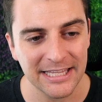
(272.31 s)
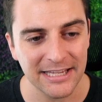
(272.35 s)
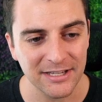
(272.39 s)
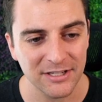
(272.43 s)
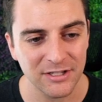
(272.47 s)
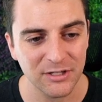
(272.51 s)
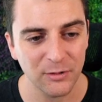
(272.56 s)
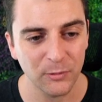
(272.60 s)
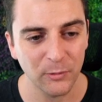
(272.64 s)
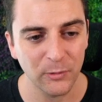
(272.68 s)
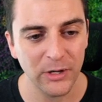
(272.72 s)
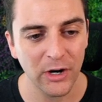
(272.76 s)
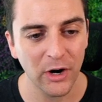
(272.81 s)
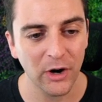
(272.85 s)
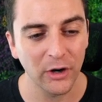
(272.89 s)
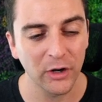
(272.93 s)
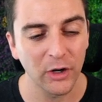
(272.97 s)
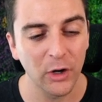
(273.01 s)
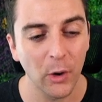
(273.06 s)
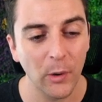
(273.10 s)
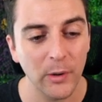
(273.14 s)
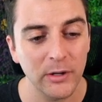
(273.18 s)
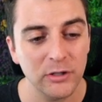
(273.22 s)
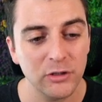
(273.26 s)
this, we are
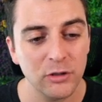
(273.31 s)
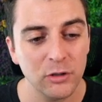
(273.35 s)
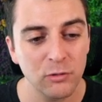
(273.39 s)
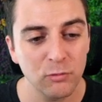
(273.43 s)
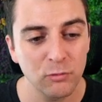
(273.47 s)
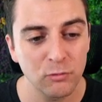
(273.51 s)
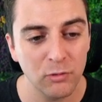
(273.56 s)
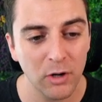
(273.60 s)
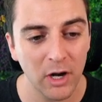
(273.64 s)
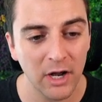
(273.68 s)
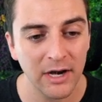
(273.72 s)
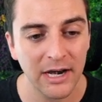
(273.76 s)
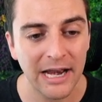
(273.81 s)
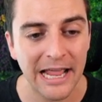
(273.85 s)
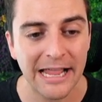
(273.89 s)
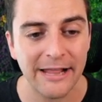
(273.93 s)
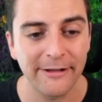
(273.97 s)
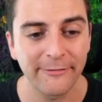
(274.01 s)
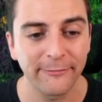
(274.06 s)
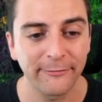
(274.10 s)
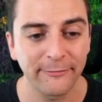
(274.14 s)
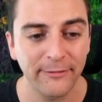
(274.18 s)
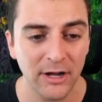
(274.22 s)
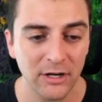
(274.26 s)
going to run
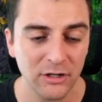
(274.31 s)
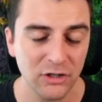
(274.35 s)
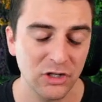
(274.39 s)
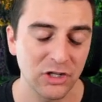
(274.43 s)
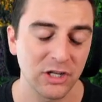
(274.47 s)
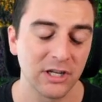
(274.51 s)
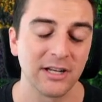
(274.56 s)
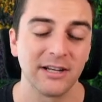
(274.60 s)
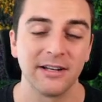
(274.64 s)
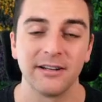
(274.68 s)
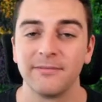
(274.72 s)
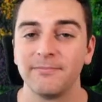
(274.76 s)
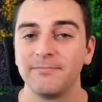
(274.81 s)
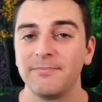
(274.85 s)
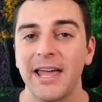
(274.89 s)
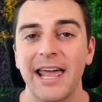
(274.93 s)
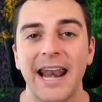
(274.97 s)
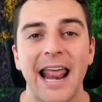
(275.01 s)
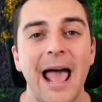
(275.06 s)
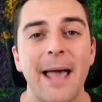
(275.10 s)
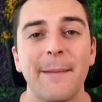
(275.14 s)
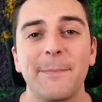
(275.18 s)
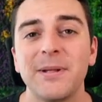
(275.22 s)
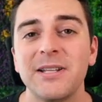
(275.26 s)
a function
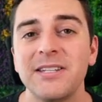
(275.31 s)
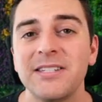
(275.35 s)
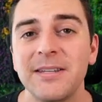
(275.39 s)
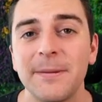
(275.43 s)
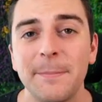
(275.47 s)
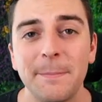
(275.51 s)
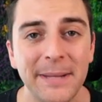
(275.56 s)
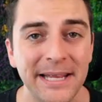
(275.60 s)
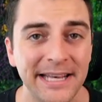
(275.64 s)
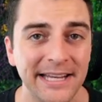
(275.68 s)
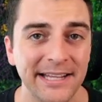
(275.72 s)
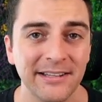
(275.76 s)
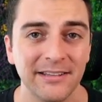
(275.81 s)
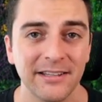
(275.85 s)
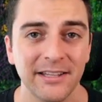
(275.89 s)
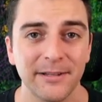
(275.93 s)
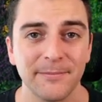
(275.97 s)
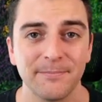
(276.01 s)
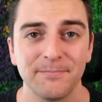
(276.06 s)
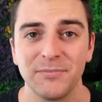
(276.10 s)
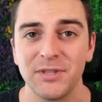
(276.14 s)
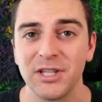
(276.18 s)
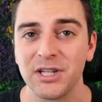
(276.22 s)
that happens immediately.